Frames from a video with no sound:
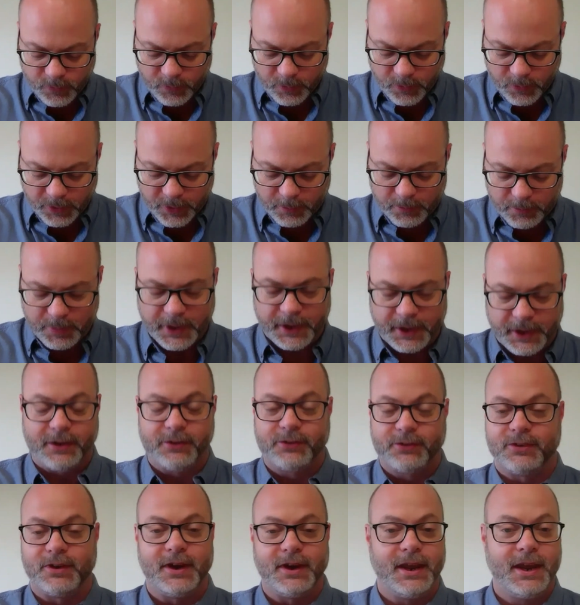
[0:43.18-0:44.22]
The
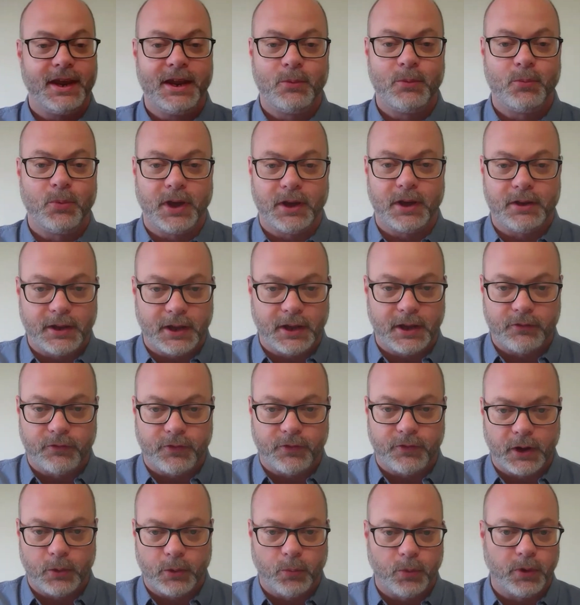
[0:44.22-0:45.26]
biggest need we
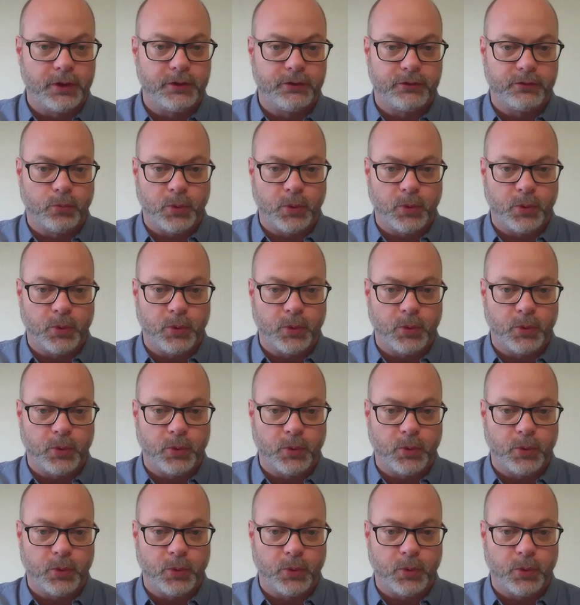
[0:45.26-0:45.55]
identified was